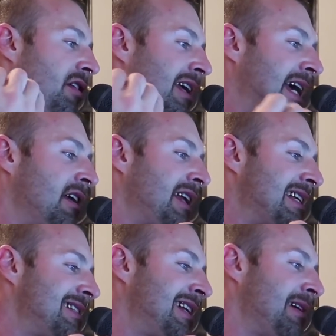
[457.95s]
You can get on
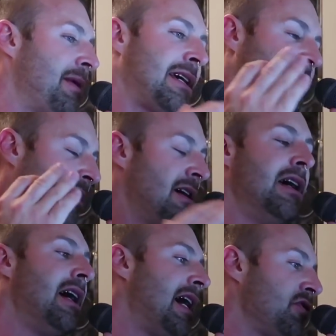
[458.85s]
that Stairmaster
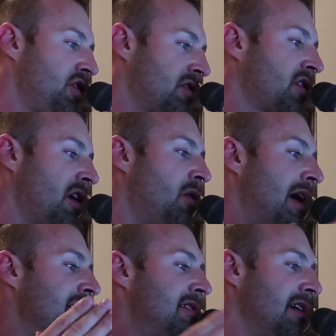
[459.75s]
and just go
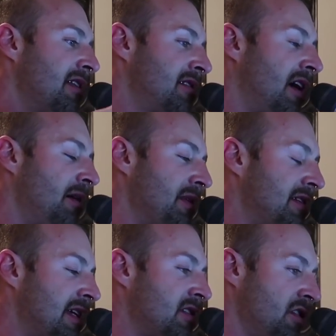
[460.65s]
until the timer
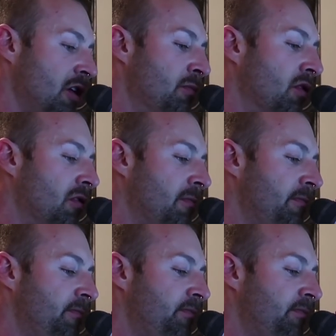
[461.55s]
says no more.